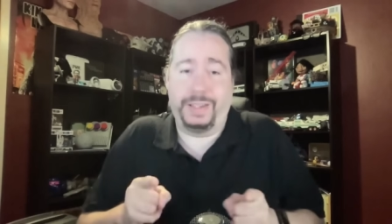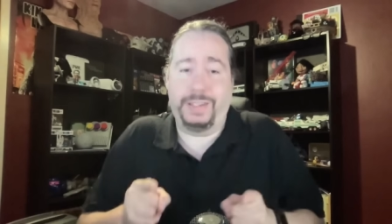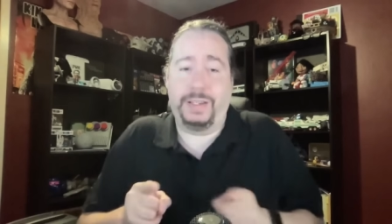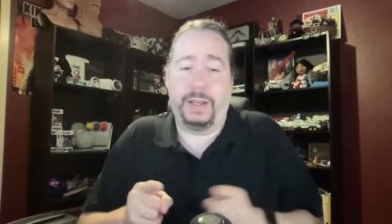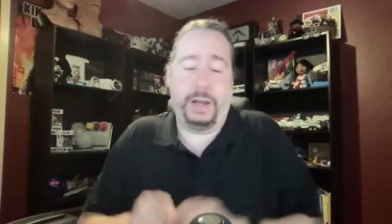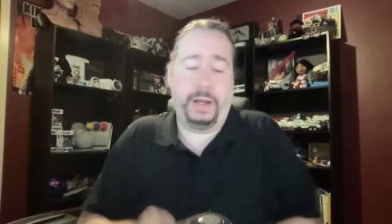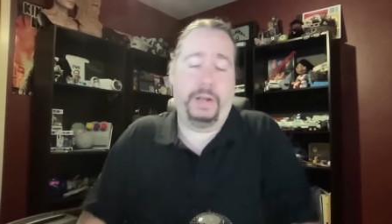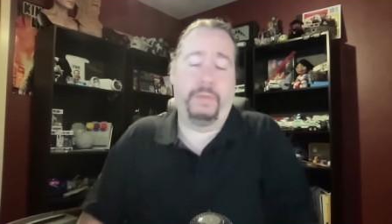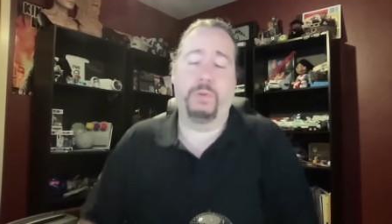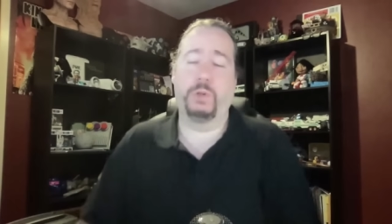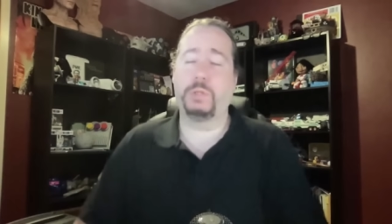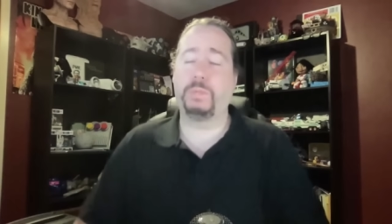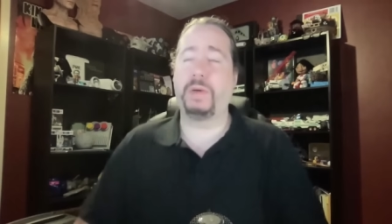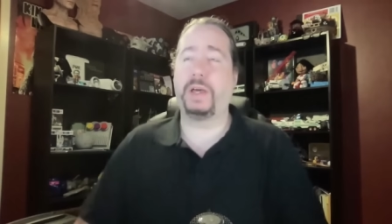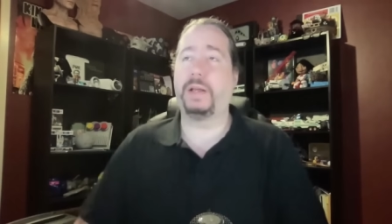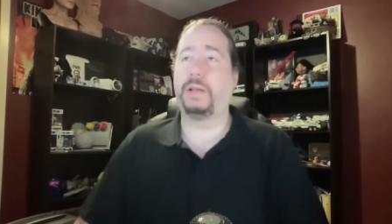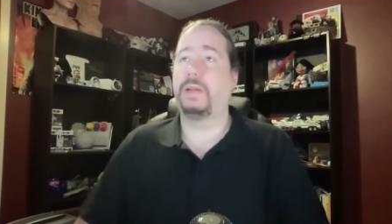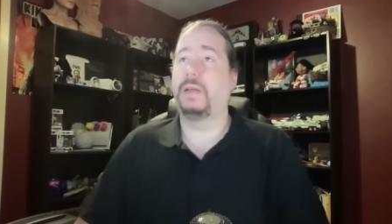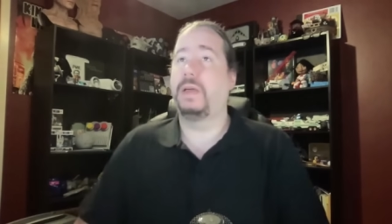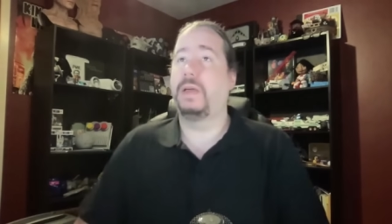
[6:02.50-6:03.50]
a sign of
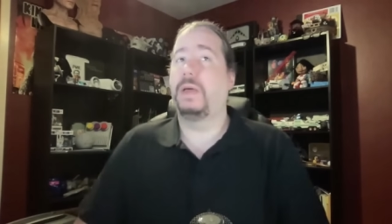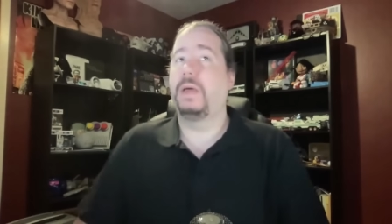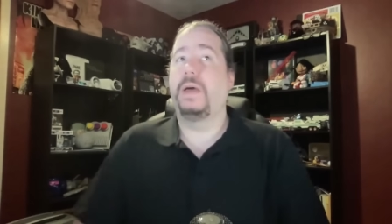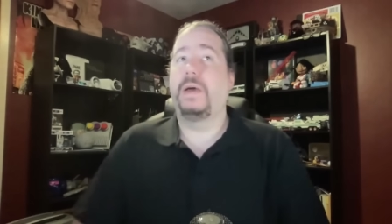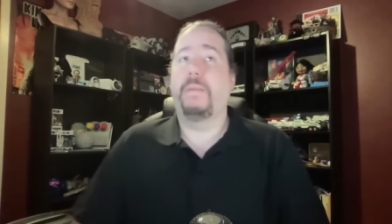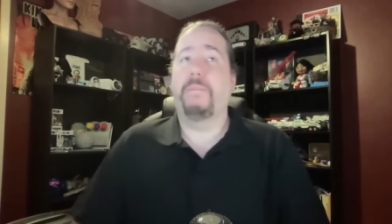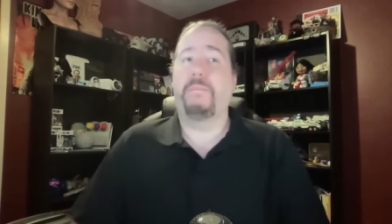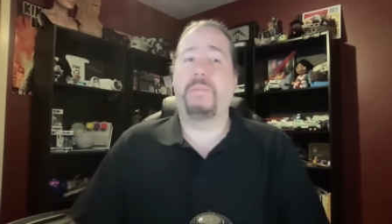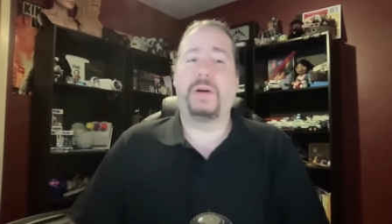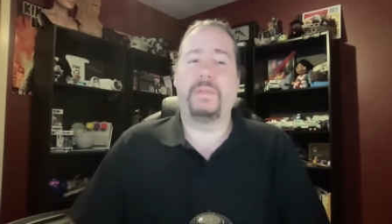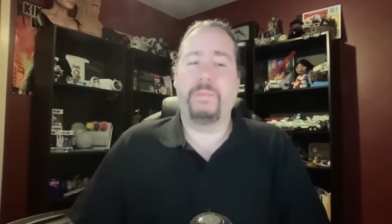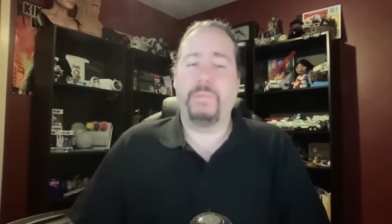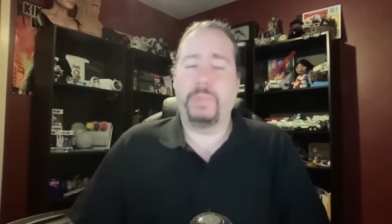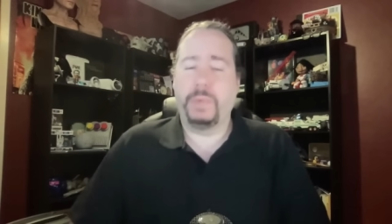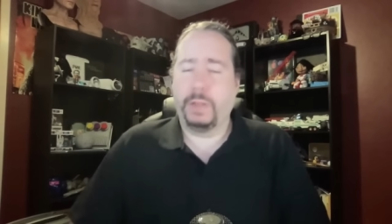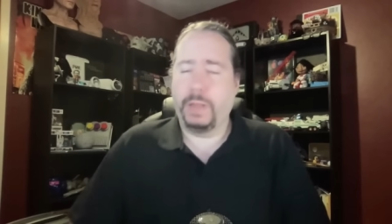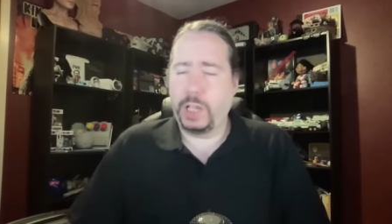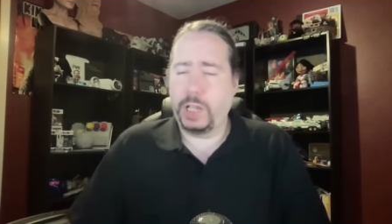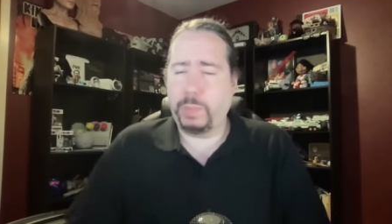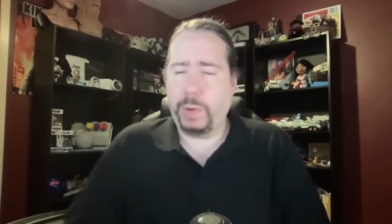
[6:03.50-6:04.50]
respect but
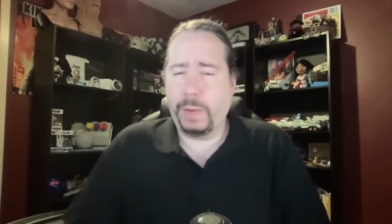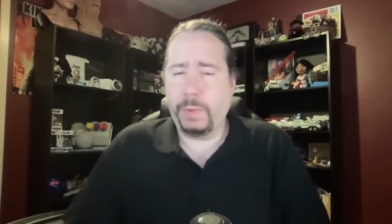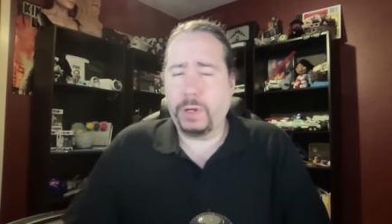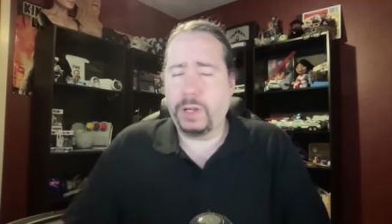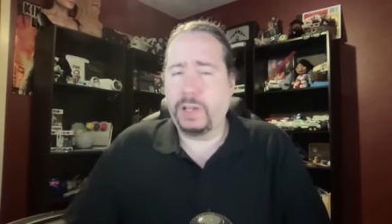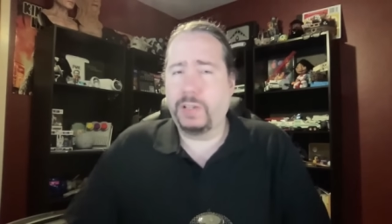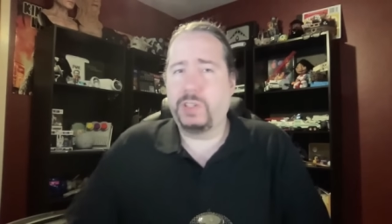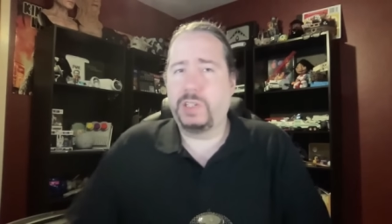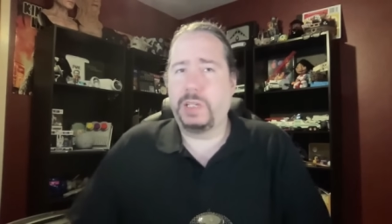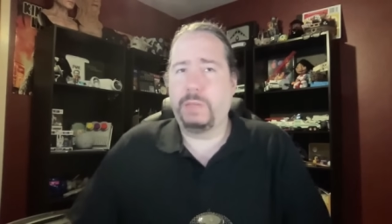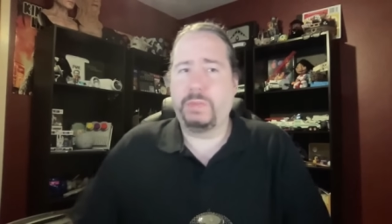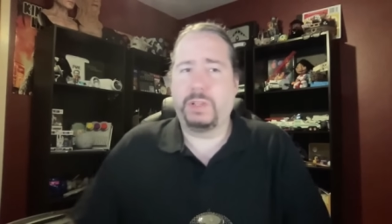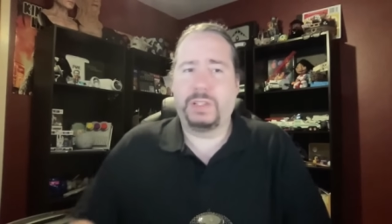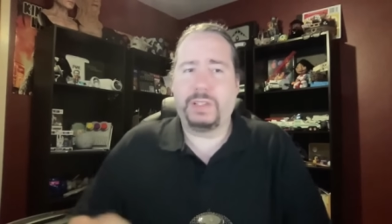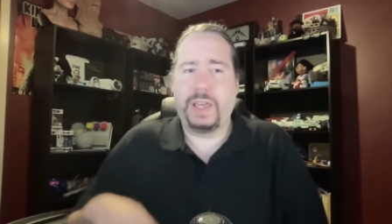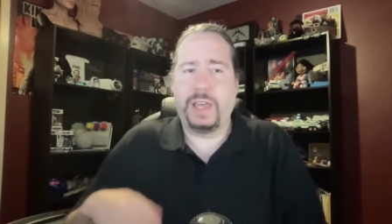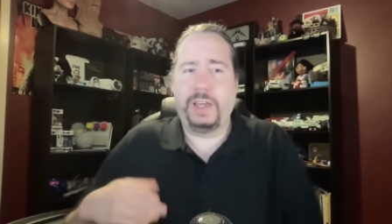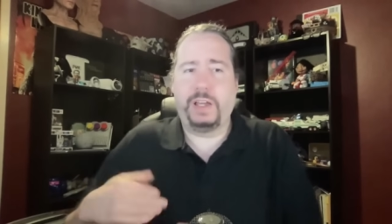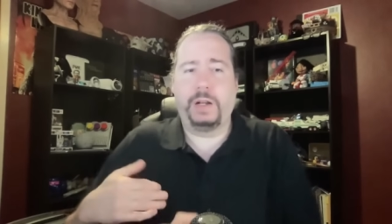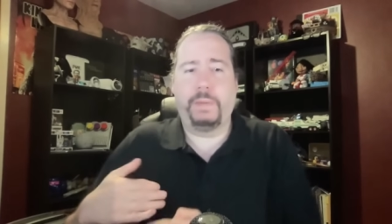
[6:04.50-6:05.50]
h bomber guy seemed to
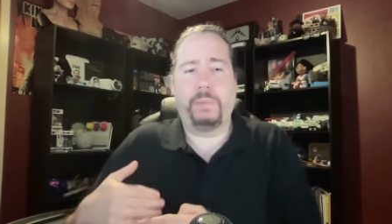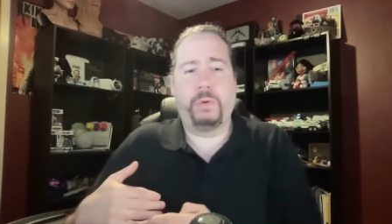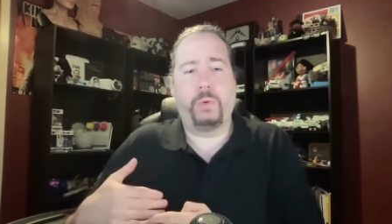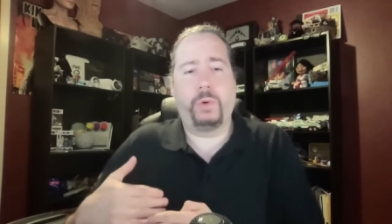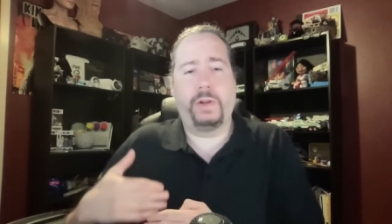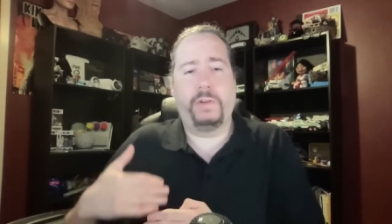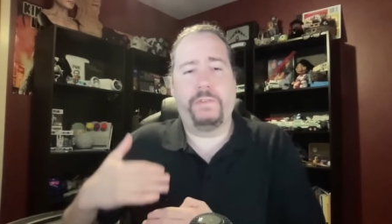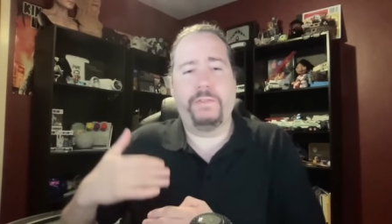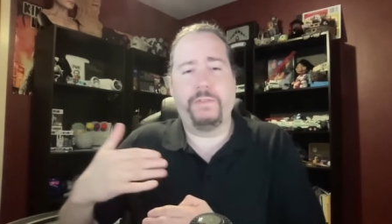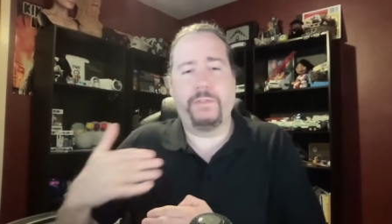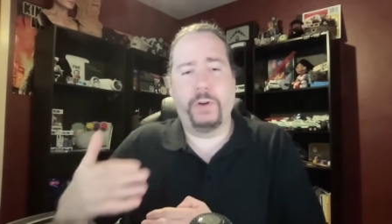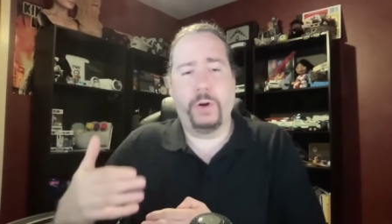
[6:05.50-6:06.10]
take it a point